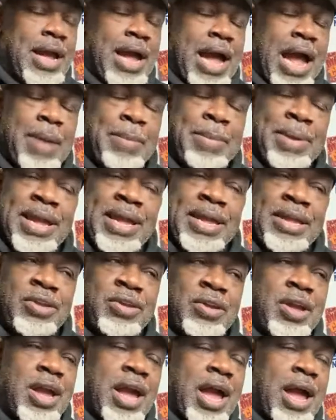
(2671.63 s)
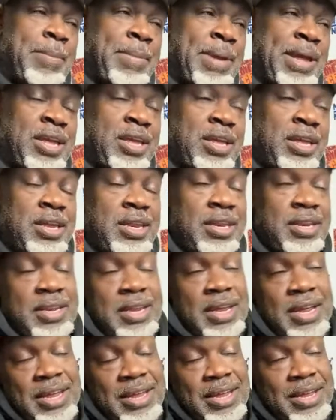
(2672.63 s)
I mean,
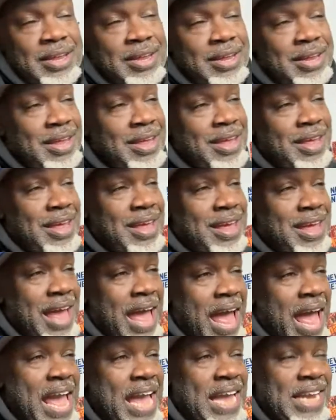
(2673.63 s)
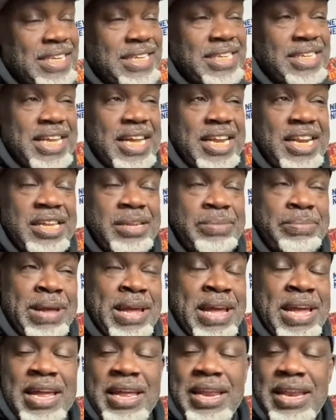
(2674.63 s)
I hate to say this,
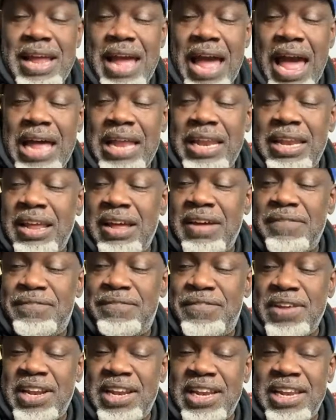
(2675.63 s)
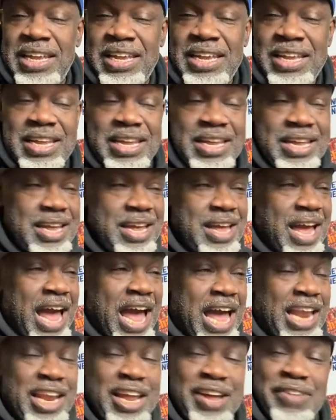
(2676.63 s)
man. I love Philly.
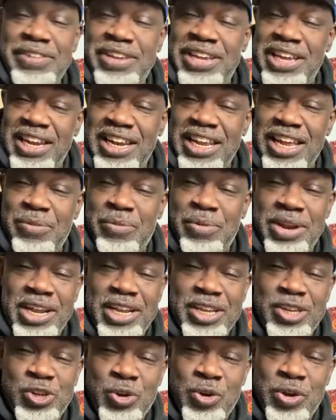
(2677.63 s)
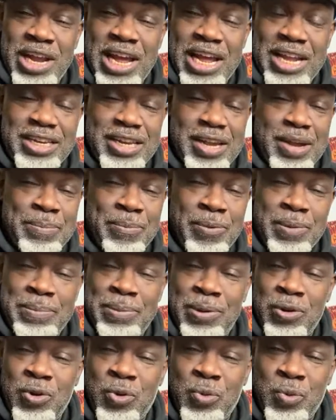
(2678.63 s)
I love Gilly and what he's doing out there. Boy,
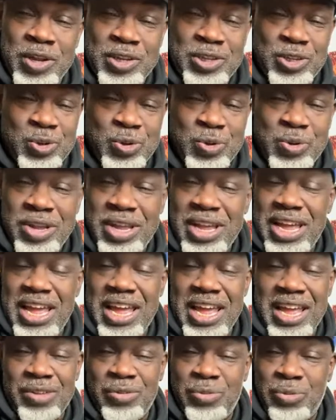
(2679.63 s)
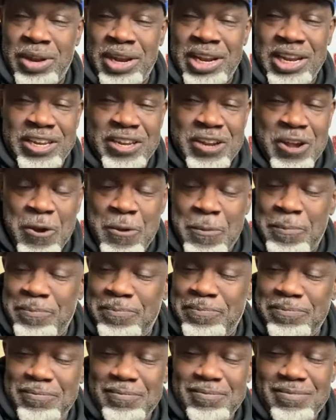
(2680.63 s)
blow the whistle is really dope.
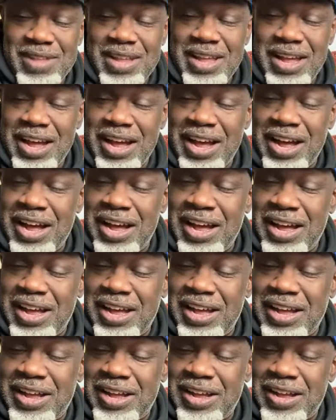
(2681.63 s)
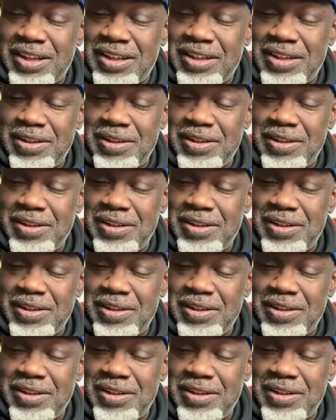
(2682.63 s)
But